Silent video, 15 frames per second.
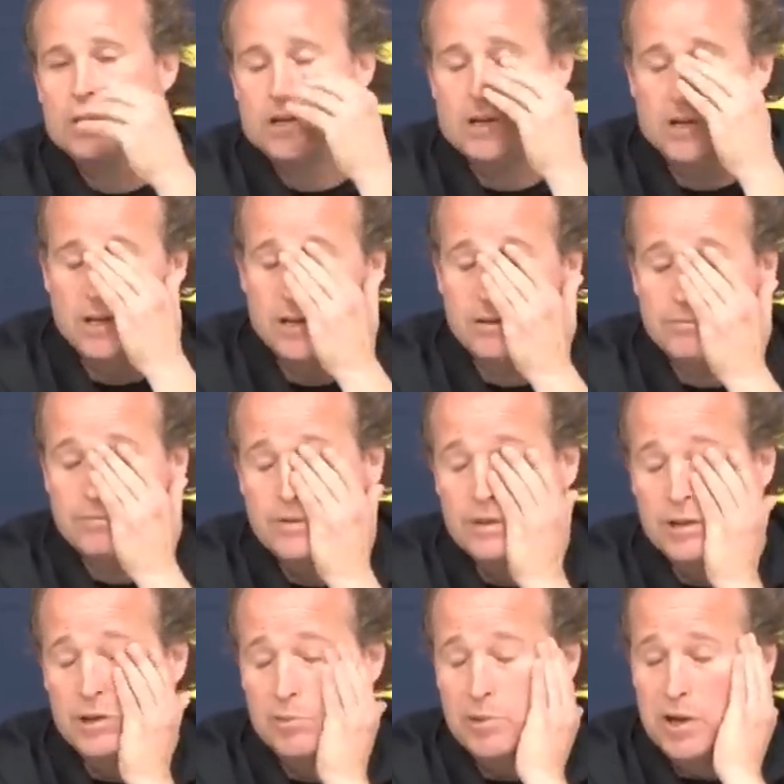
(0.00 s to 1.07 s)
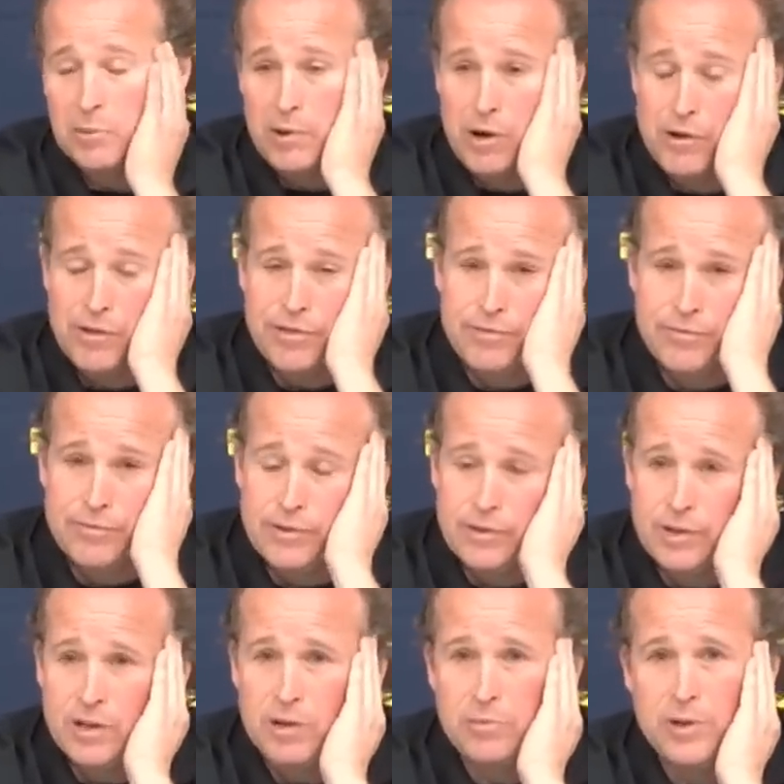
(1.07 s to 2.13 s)
A little bit of both.
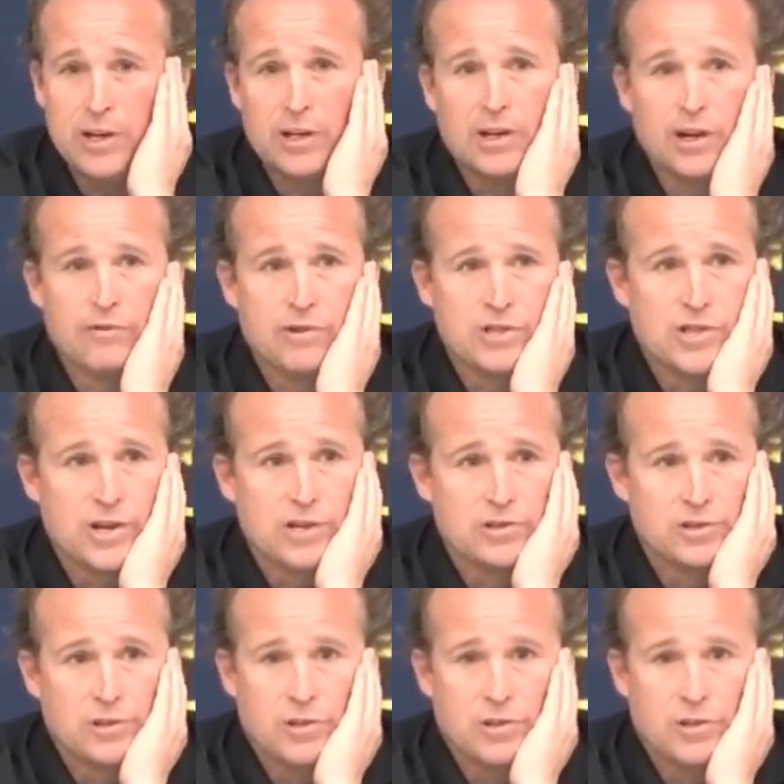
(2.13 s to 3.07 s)
A little bit of coverage errors,